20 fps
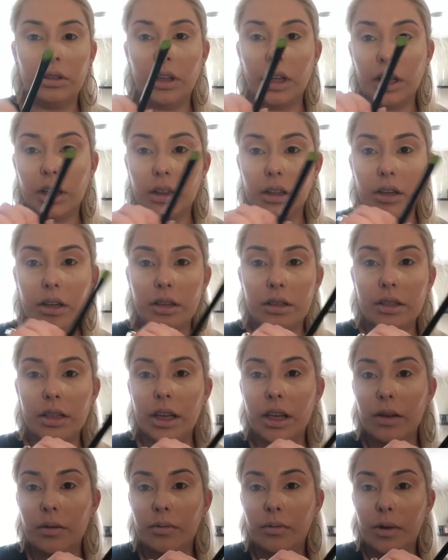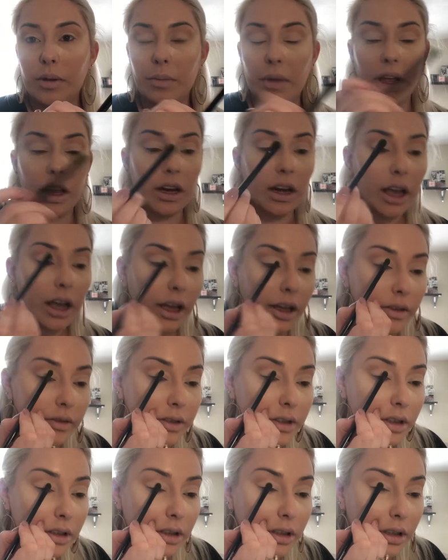It looks like we might have
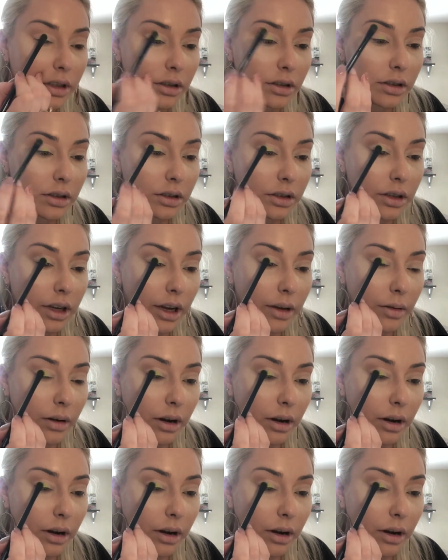something good.